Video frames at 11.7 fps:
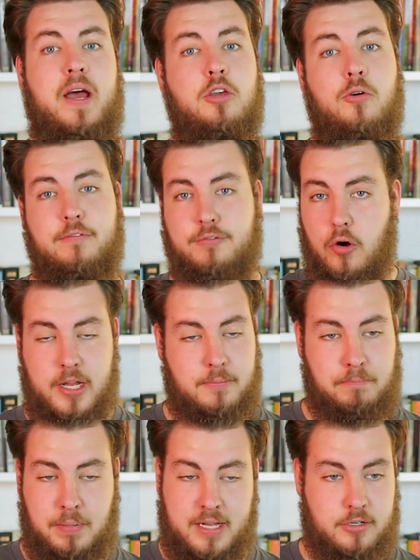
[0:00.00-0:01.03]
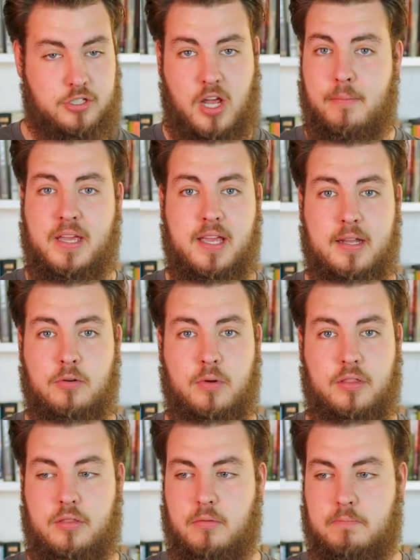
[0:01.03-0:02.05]
way you avoid players coming in
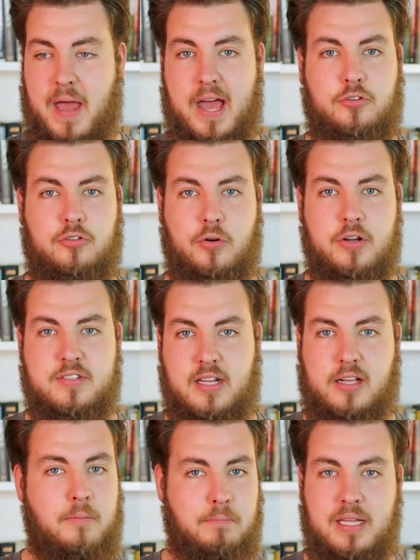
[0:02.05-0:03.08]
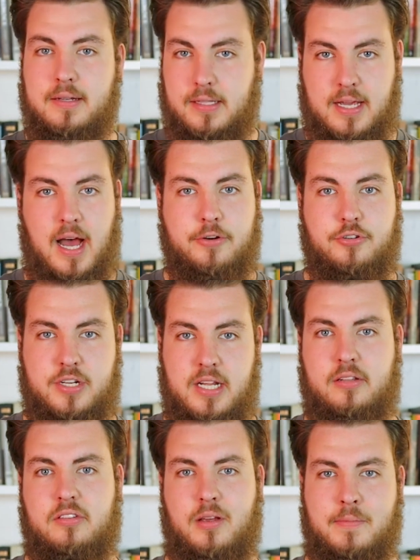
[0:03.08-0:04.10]
with backstories that completely
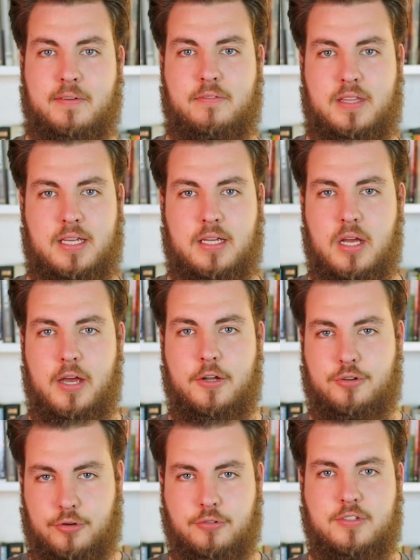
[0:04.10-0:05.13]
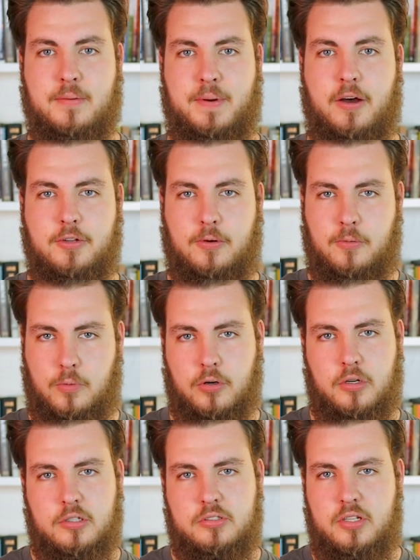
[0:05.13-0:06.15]
contradict some of the truths about your
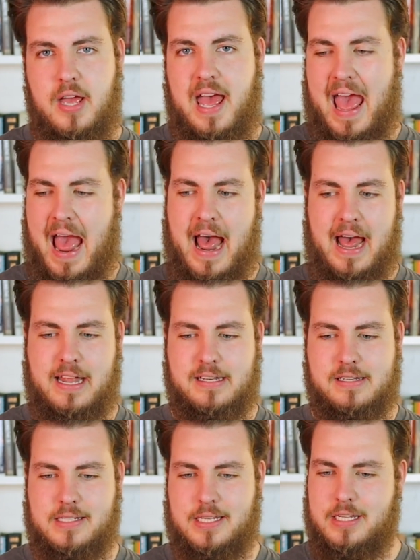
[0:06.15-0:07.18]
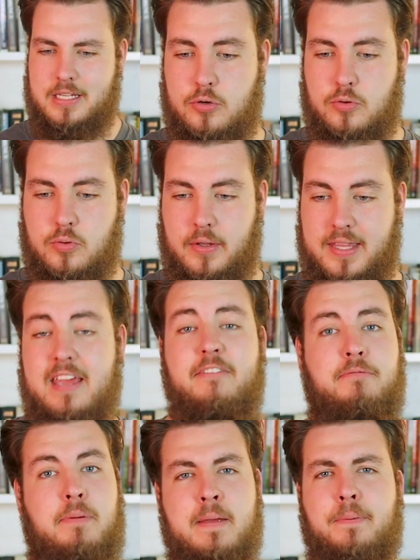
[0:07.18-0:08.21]
world, and you
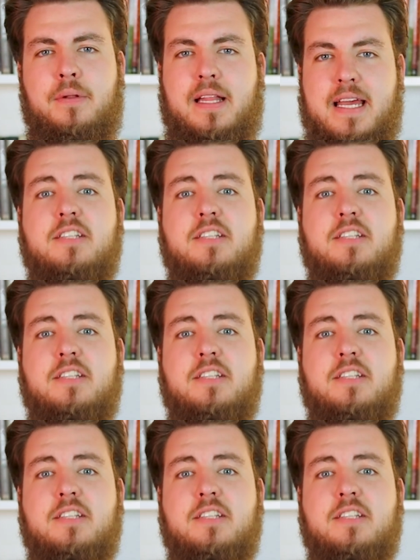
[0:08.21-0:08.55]
give people